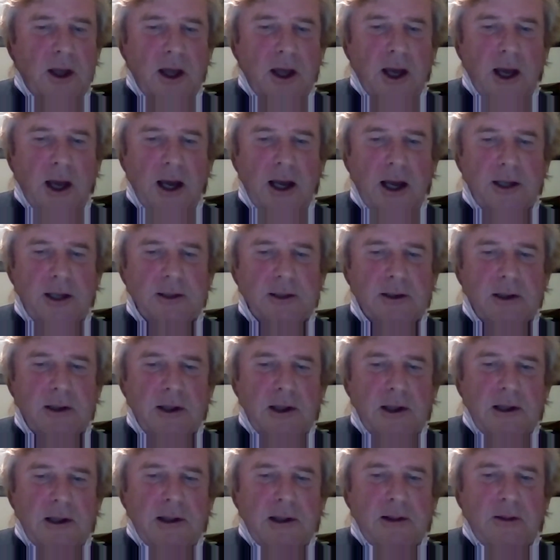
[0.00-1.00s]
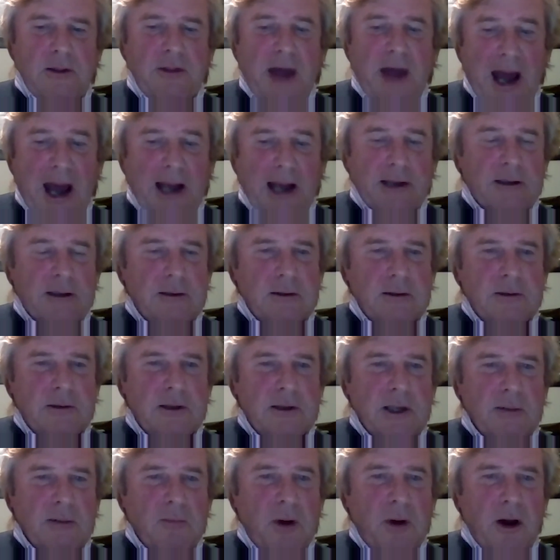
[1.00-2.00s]
And that,
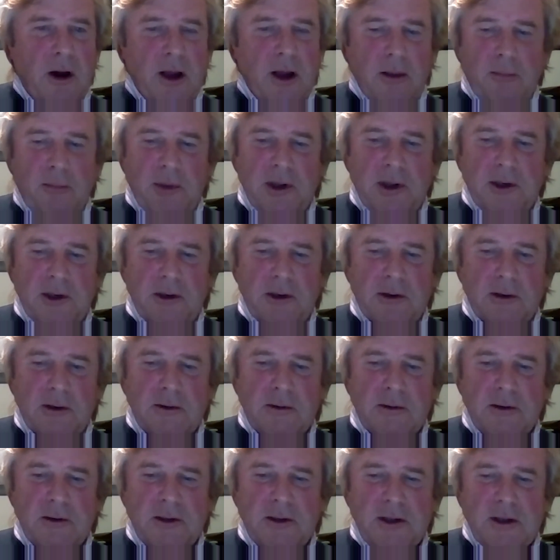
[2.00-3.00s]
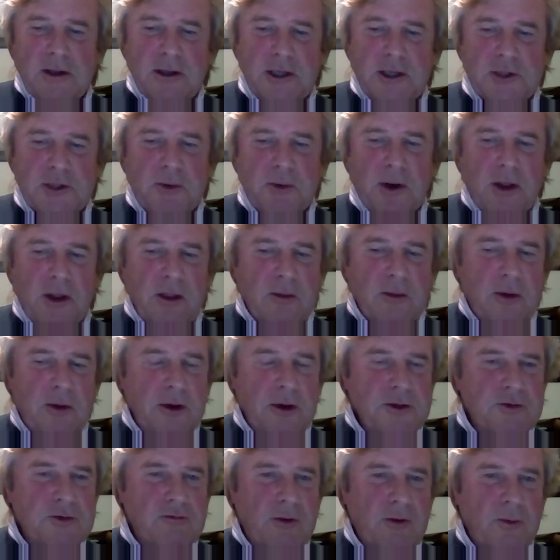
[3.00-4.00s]
in my opinion, is one of the
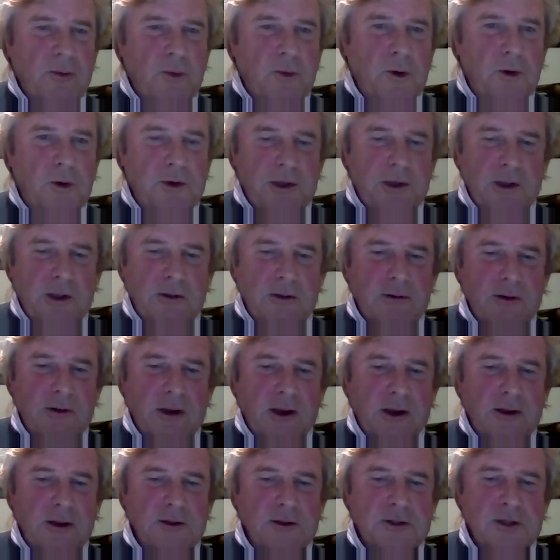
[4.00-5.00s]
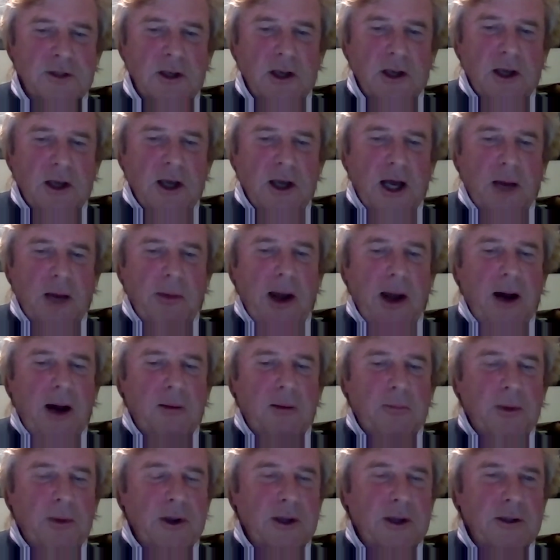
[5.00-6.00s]
most rewarding things
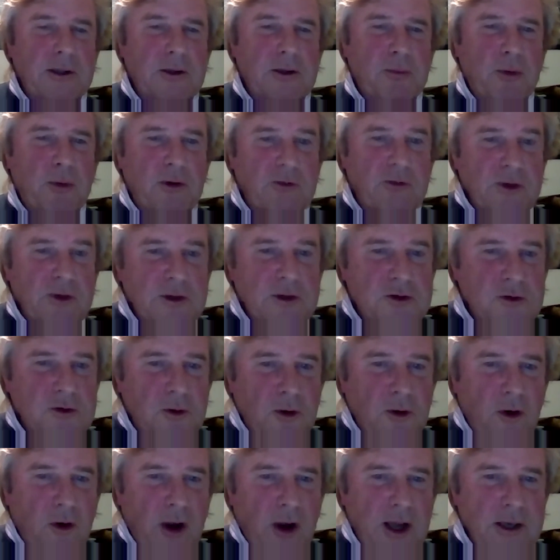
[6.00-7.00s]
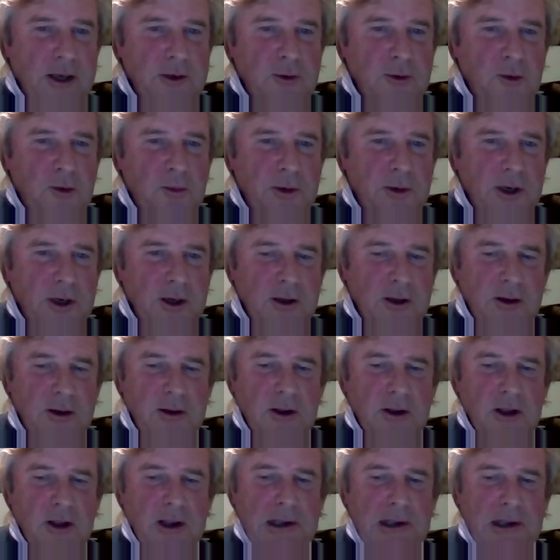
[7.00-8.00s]
about being the provincial Grand Almoner
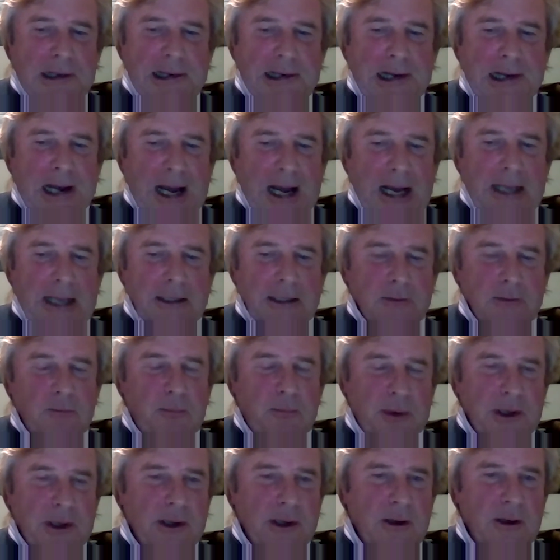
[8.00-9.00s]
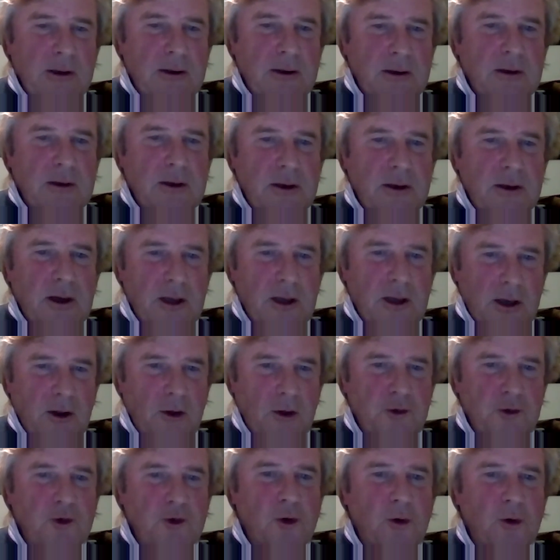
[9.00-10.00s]
and being a
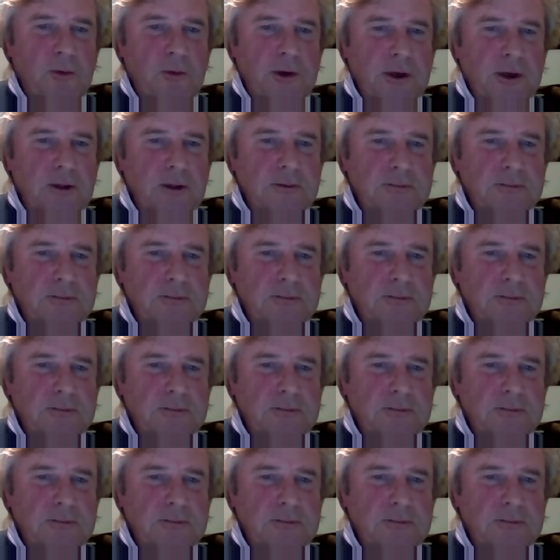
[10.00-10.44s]
lodge almoner.